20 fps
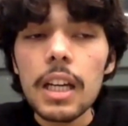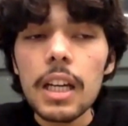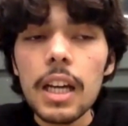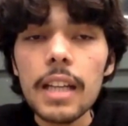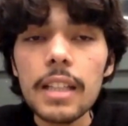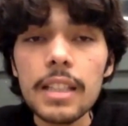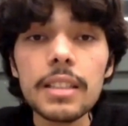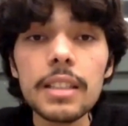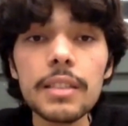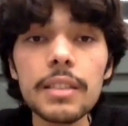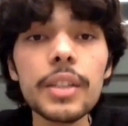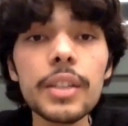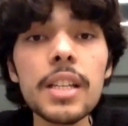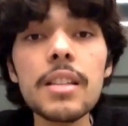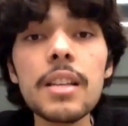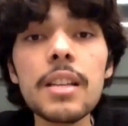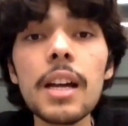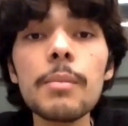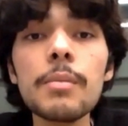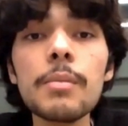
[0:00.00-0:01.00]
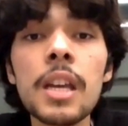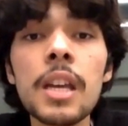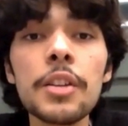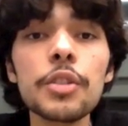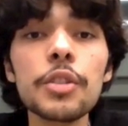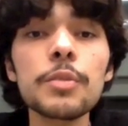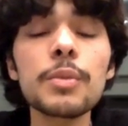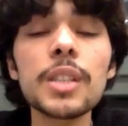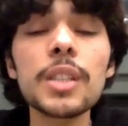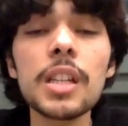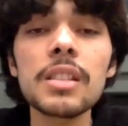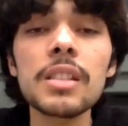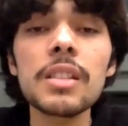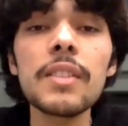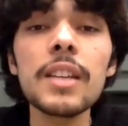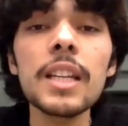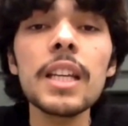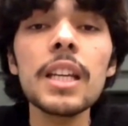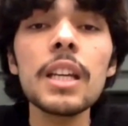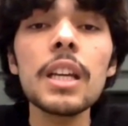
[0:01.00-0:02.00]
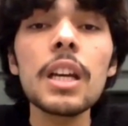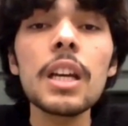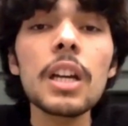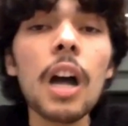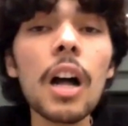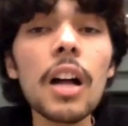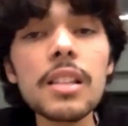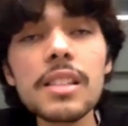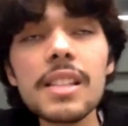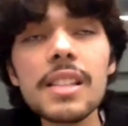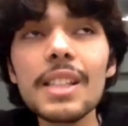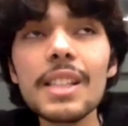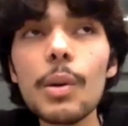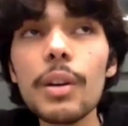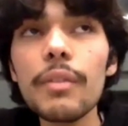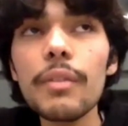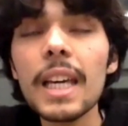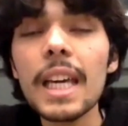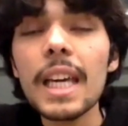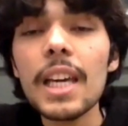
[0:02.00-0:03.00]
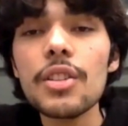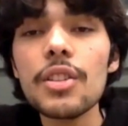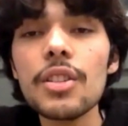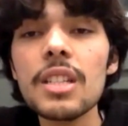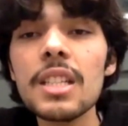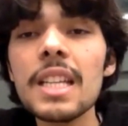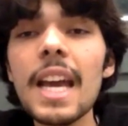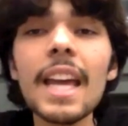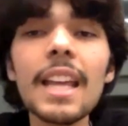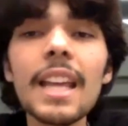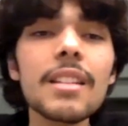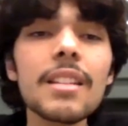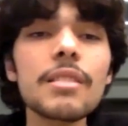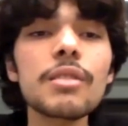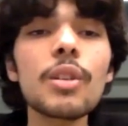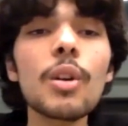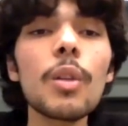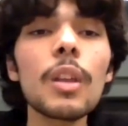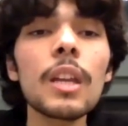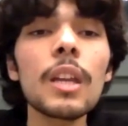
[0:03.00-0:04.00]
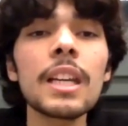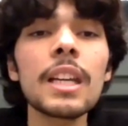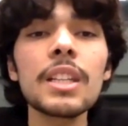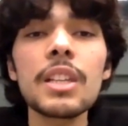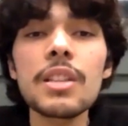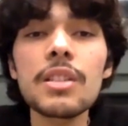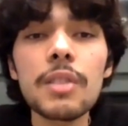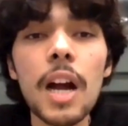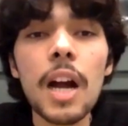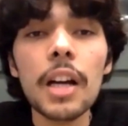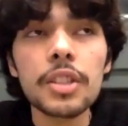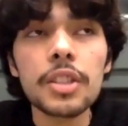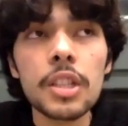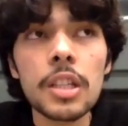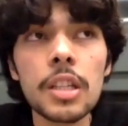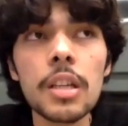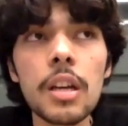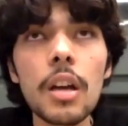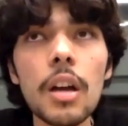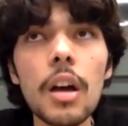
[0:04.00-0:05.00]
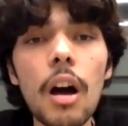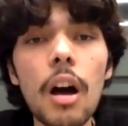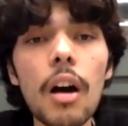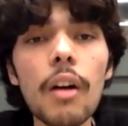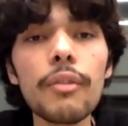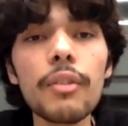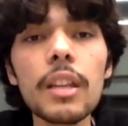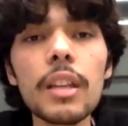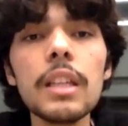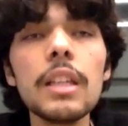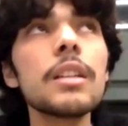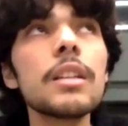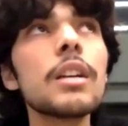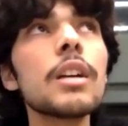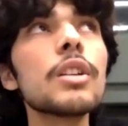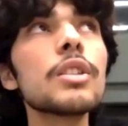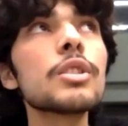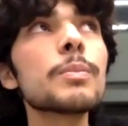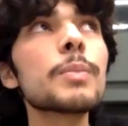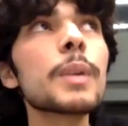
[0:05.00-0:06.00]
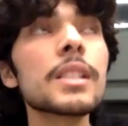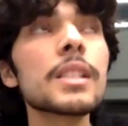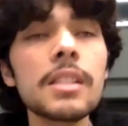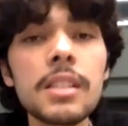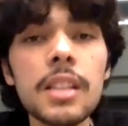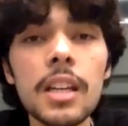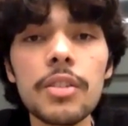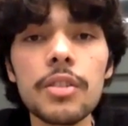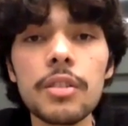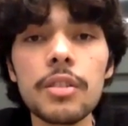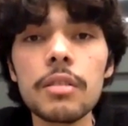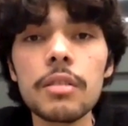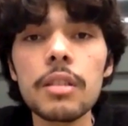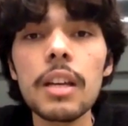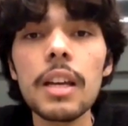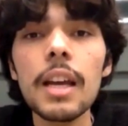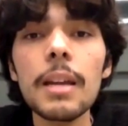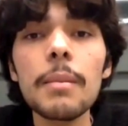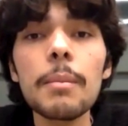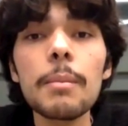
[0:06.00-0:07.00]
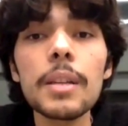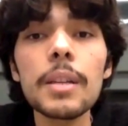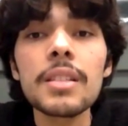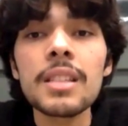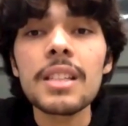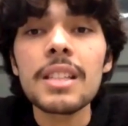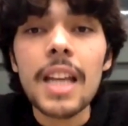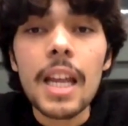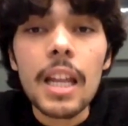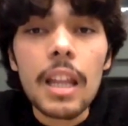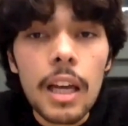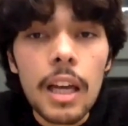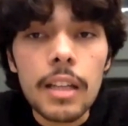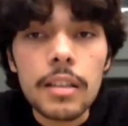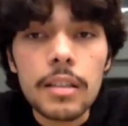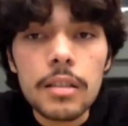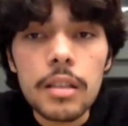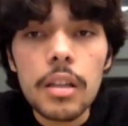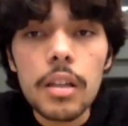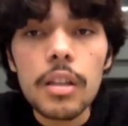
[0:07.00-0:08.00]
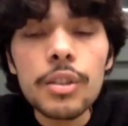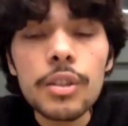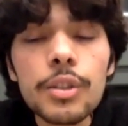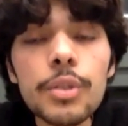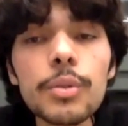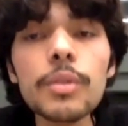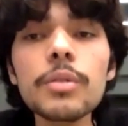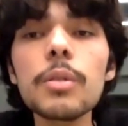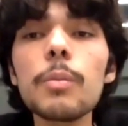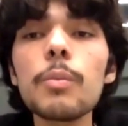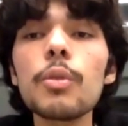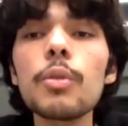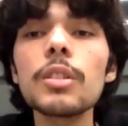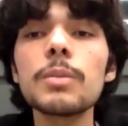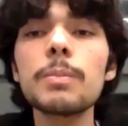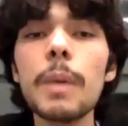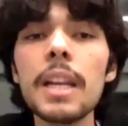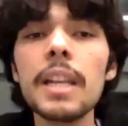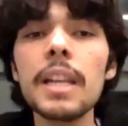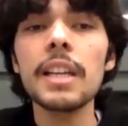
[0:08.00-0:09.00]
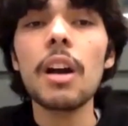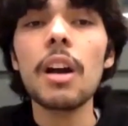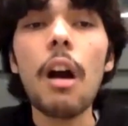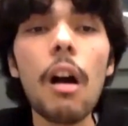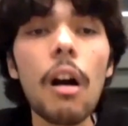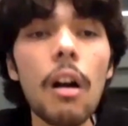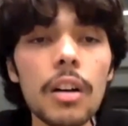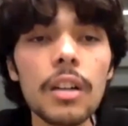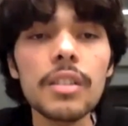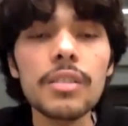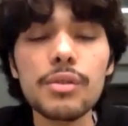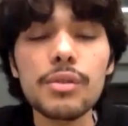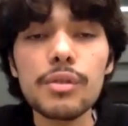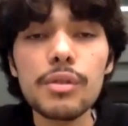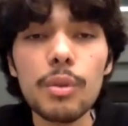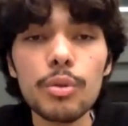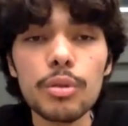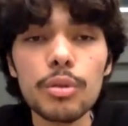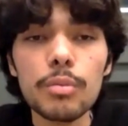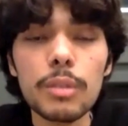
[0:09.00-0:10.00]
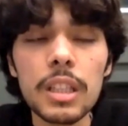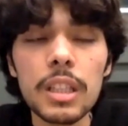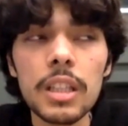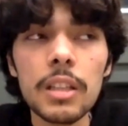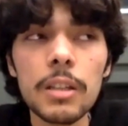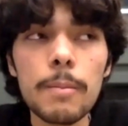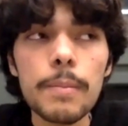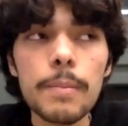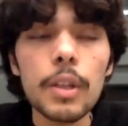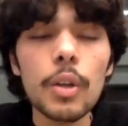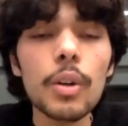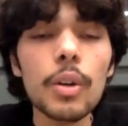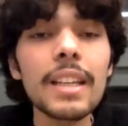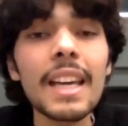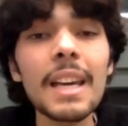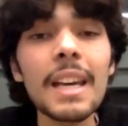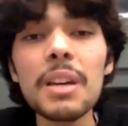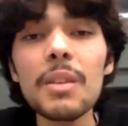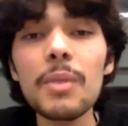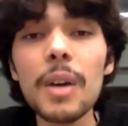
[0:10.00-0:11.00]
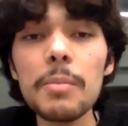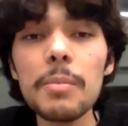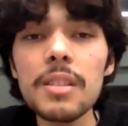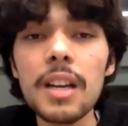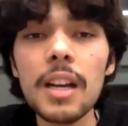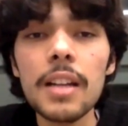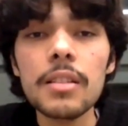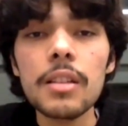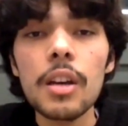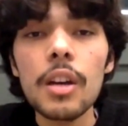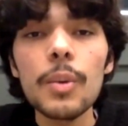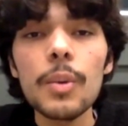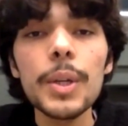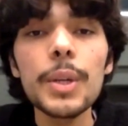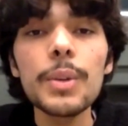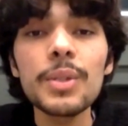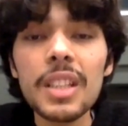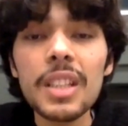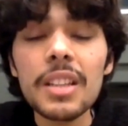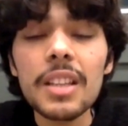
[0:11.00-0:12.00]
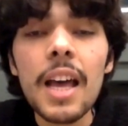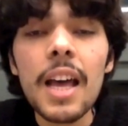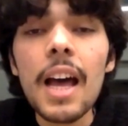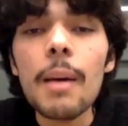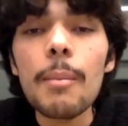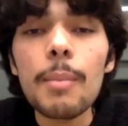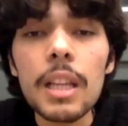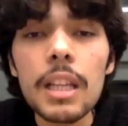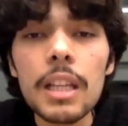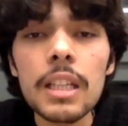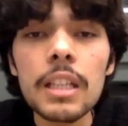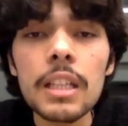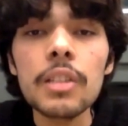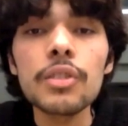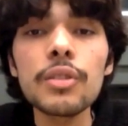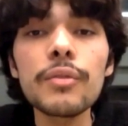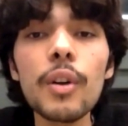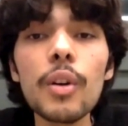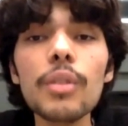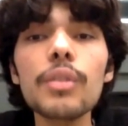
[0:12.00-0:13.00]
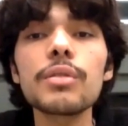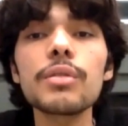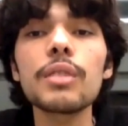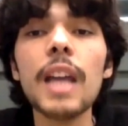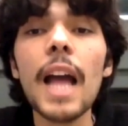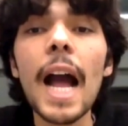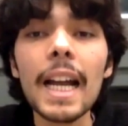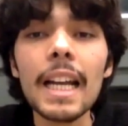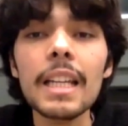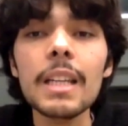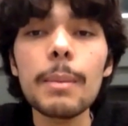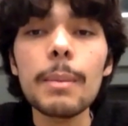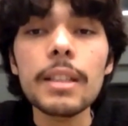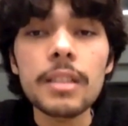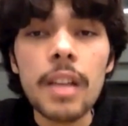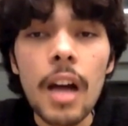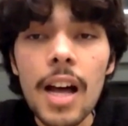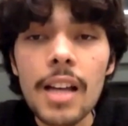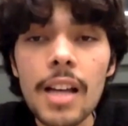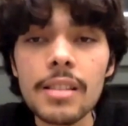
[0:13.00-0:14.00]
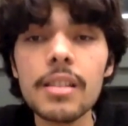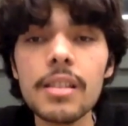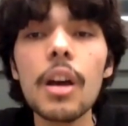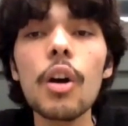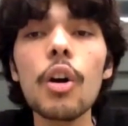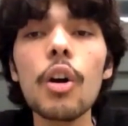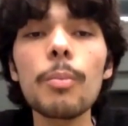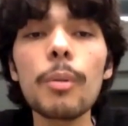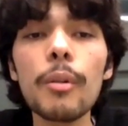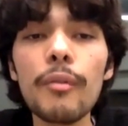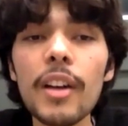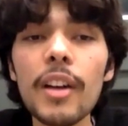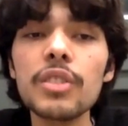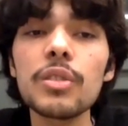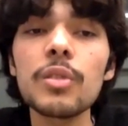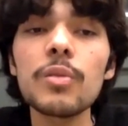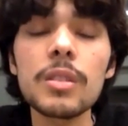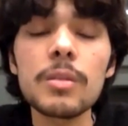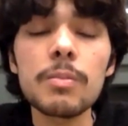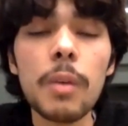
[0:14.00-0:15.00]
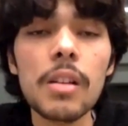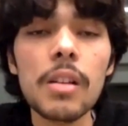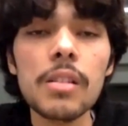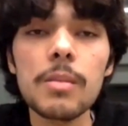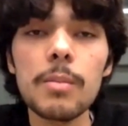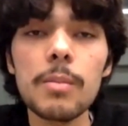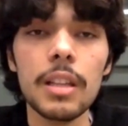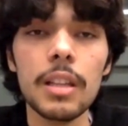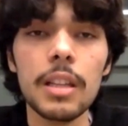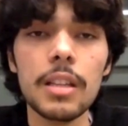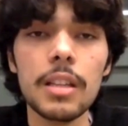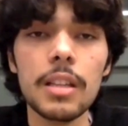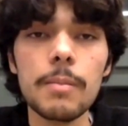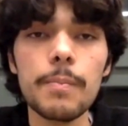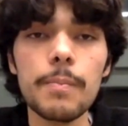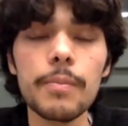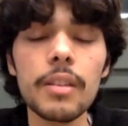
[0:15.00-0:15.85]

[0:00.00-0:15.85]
Excessive screen times hinders productivity. Constant notification, endless scrolling, and distraction often lead to presentations and missed deadlines. Students report spending hours on social media or gaming websites, reducing their ability to focus on academic tasks or professional responsibilities.